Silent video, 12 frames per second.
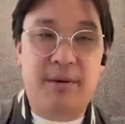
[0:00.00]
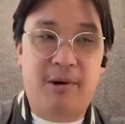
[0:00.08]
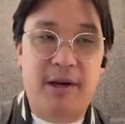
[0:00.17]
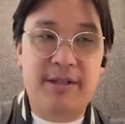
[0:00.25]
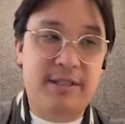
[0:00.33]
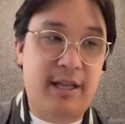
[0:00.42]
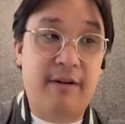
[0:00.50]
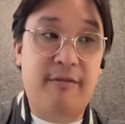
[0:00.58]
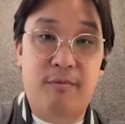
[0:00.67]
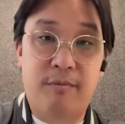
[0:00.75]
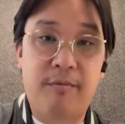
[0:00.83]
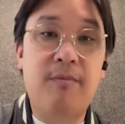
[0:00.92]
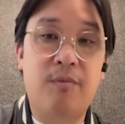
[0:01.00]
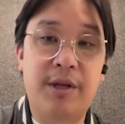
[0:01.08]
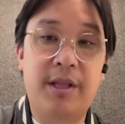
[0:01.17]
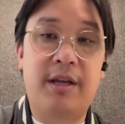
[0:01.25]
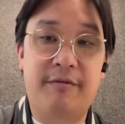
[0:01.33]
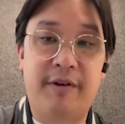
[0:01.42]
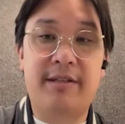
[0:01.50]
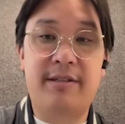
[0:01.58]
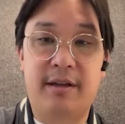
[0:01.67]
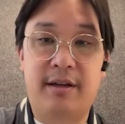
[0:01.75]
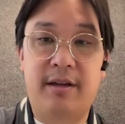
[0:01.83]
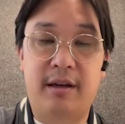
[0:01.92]
enterprises that have really
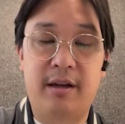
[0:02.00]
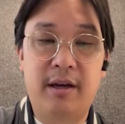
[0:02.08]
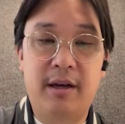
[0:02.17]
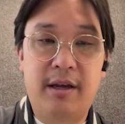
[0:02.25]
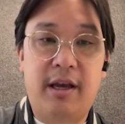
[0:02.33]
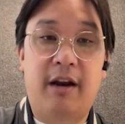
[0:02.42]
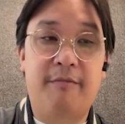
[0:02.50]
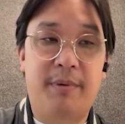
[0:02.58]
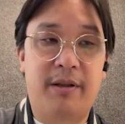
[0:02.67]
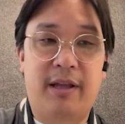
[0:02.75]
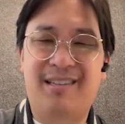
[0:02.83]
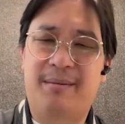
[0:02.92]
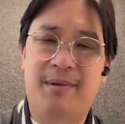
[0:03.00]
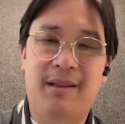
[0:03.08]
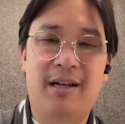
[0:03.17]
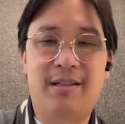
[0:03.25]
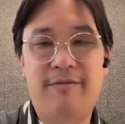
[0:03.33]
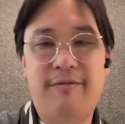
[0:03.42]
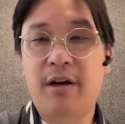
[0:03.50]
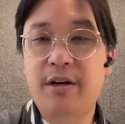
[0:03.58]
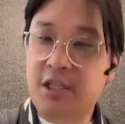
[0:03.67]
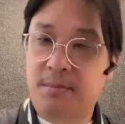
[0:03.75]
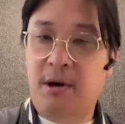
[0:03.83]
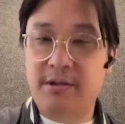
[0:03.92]
invested in kind of building that team. And that's a very
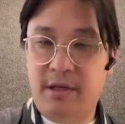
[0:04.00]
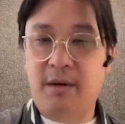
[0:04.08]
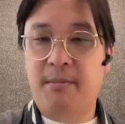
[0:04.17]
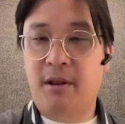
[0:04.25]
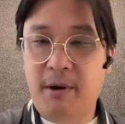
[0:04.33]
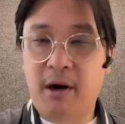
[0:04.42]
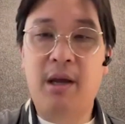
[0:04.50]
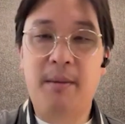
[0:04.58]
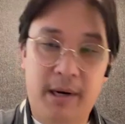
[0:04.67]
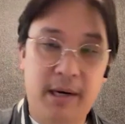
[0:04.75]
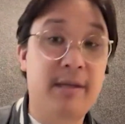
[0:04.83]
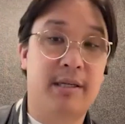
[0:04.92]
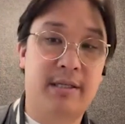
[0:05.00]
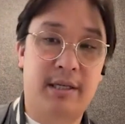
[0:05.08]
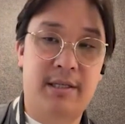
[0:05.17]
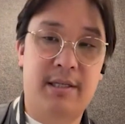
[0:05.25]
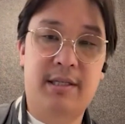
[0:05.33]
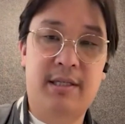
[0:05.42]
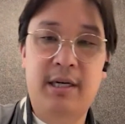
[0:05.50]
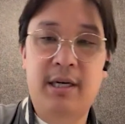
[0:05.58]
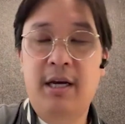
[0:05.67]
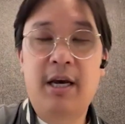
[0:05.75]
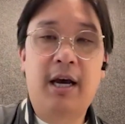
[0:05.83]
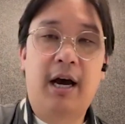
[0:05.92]
small segment of the market, but it does exist.
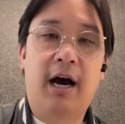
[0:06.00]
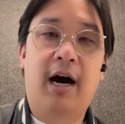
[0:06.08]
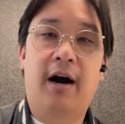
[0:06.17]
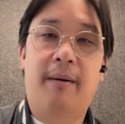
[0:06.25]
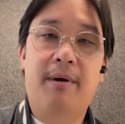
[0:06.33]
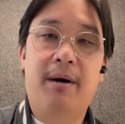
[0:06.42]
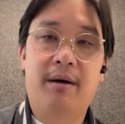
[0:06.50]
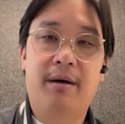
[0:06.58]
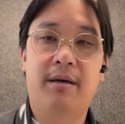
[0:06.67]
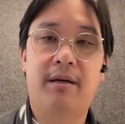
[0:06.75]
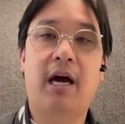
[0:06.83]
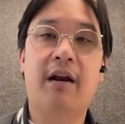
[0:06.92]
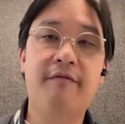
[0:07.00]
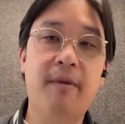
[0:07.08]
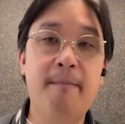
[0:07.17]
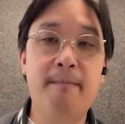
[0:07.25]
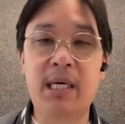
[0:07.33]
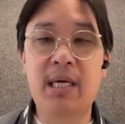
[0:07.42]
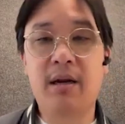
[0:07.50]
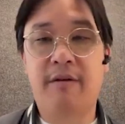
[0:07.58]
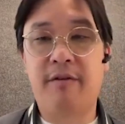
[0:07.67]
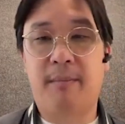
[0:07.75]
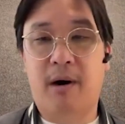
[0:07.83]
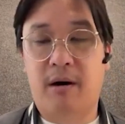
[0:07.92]
Kind of the meat
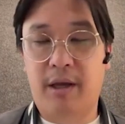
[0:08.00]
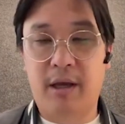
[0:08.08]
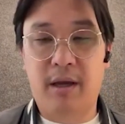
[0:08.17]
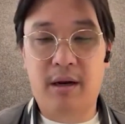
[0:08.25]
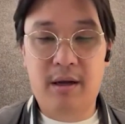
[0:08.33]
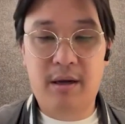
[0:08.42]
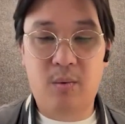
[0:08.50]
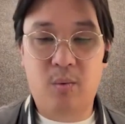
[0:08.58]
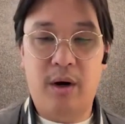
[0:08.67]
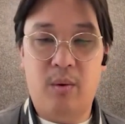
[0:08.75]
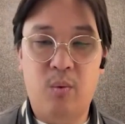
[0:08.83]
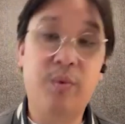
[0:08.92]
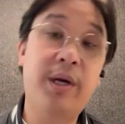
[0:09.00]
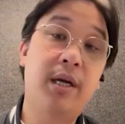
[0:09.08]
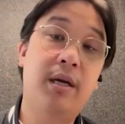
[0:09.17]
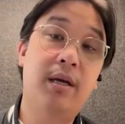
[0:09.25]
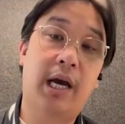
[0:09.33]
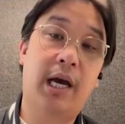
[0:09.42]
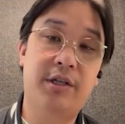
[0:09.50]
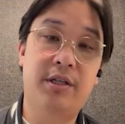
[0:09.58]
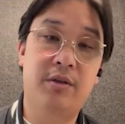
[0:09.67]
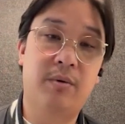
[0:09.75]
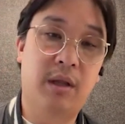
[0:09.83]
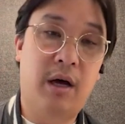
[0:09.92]
of the market where we actually
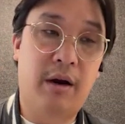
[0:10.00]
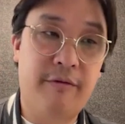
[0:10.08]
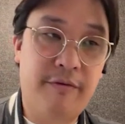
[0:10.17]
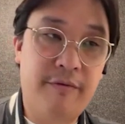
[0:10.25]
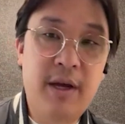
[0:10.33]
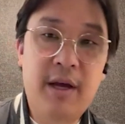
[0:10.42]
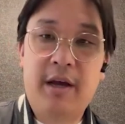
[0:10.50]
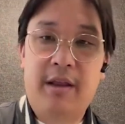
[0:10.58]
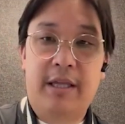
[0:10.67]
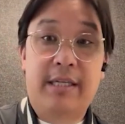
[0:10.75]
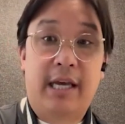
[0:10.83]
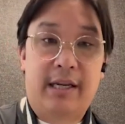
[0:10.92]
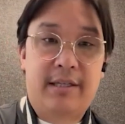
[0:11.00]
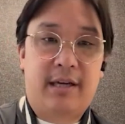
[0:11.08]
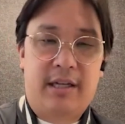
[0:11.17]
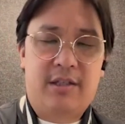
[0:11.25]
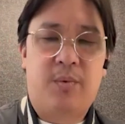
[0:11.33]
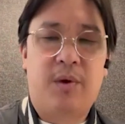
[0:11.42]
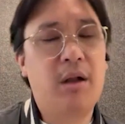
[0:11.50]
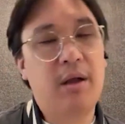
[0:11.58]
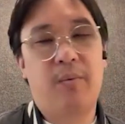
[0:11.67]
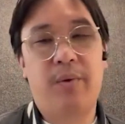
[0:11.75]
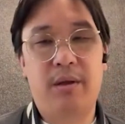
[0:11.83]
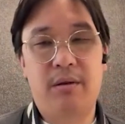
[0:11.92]
do a lot of the data science, and
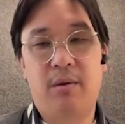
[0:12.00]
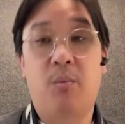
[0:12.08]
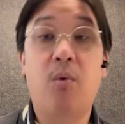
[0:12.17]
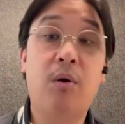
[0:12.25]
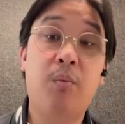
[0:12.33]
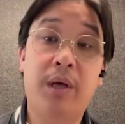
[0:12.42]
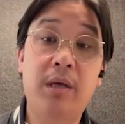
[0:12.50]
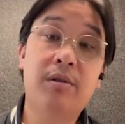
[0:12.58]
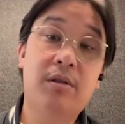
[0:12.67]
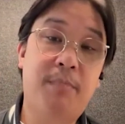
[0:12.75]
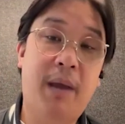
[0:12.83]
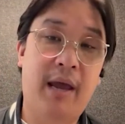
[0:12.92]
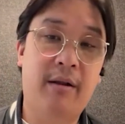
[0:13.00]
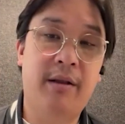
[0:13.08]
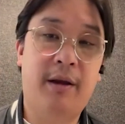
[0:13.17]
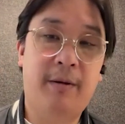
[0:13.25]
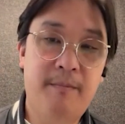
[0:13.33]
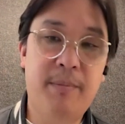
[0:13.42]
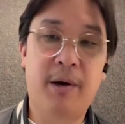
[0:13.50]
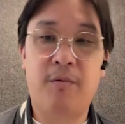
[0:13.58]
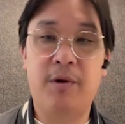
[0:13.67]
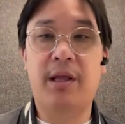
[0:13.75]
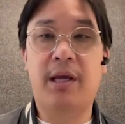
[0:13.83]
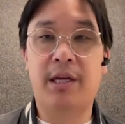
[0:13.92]
the word we use is paneling, but
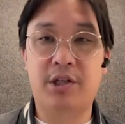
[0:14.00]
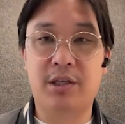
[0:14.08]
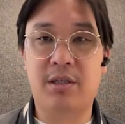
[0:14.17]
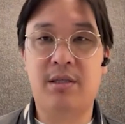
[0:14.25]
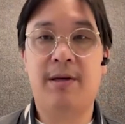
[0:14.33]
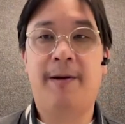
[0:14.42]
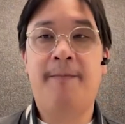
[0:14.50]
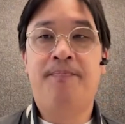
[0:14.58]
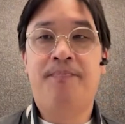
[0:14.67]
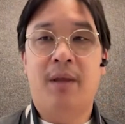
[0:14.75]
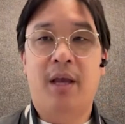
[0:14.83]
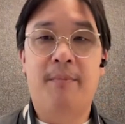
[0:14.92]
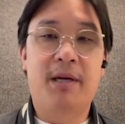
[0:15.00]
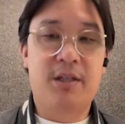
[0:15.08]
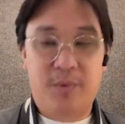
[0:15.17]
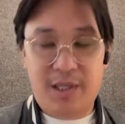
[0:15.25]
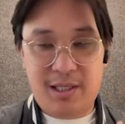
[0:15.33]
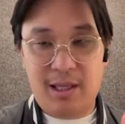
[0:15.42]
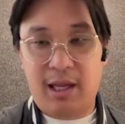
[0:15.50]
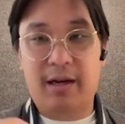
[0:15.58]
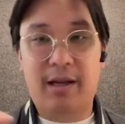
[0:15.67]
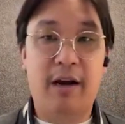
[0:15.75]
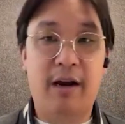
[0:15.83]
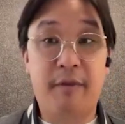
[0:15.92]
really it means we
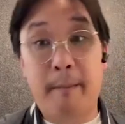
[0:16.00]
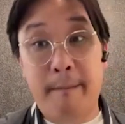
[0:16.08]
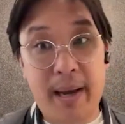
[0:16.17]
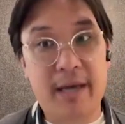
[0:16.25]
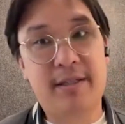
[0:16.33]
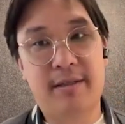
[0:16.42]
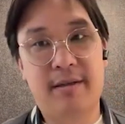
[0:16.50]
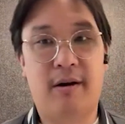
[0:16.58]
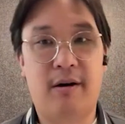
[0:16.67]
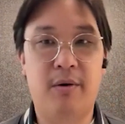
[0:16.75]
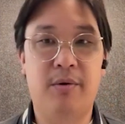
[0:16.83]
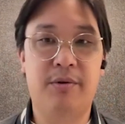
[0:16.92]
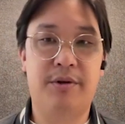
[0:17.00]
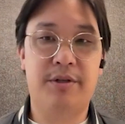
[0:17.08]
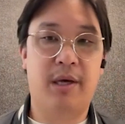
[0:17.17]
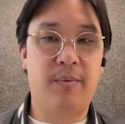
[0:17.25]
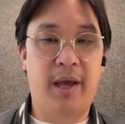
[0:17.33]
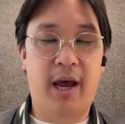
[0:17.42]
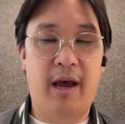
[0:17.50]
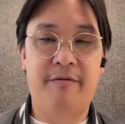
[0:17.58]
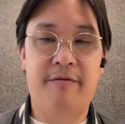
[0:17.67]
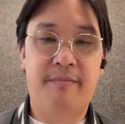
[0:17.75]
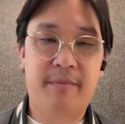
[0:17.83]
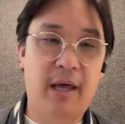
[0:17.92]
select kind of the best cardholders that we
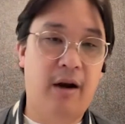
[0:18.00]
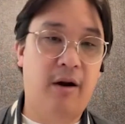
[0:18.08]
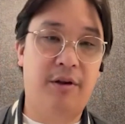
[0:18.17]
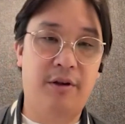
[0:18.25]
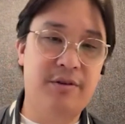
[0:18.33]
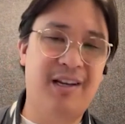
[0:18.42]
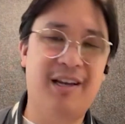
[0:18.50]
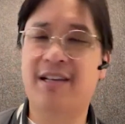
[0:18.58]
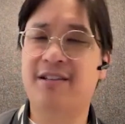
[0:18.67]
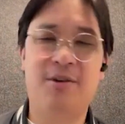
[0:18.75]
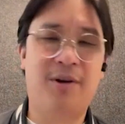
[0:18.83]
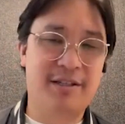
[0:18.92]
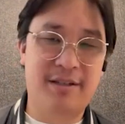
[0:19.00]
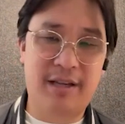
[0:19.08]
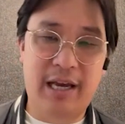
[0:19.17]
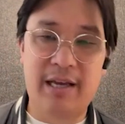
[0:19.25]
have that are using it. As you guys